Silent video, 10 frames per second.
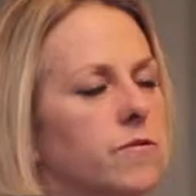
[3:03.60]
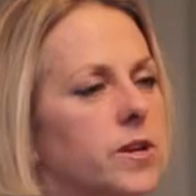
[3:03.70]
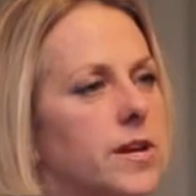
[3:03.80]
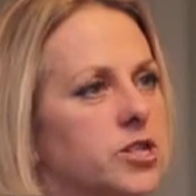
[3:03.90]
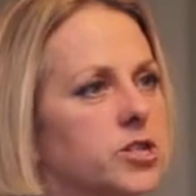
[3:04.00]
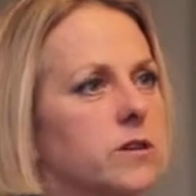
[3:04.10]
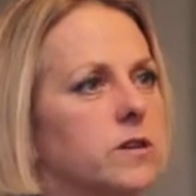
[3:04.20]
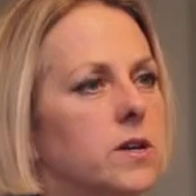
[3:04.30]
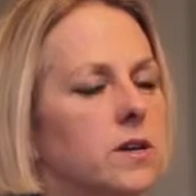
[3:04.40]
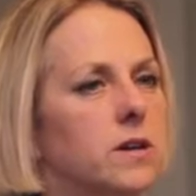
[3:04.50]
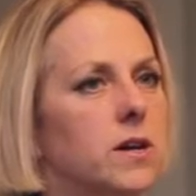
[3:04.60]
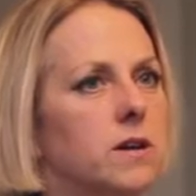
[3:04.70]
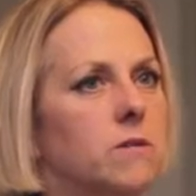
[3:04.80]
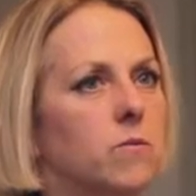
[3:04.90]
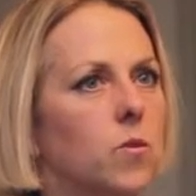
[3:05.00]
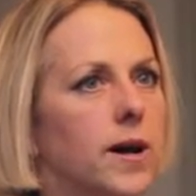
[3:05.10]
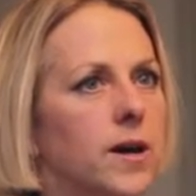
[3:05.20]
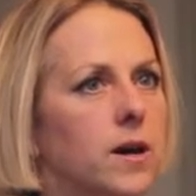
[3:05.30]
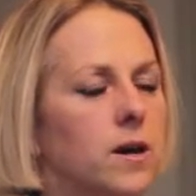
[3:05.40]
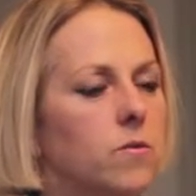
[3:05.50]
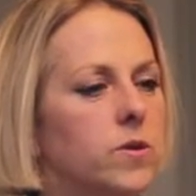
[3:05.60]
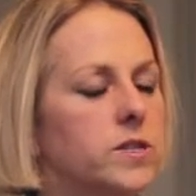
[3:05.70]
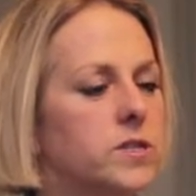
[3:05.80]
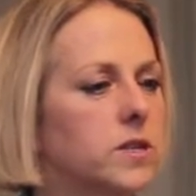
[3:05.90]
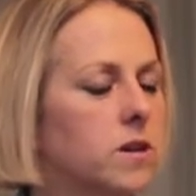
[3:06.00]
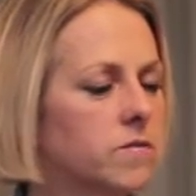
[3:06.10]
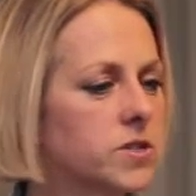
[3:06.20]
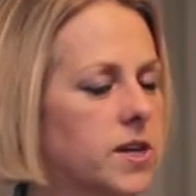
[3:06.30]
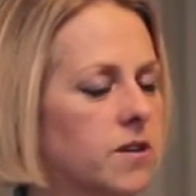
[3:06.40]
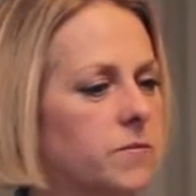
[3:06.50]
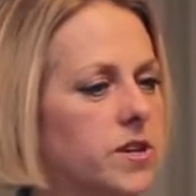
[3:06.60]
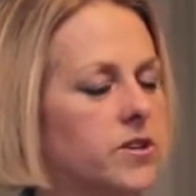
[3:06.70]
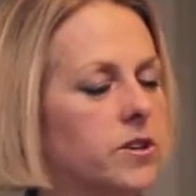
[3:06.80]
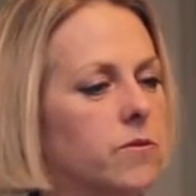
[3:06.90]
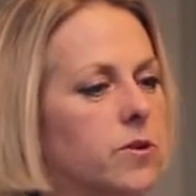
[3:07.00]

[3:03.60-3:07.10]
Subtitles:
of a leisure way. We still obviously have meeting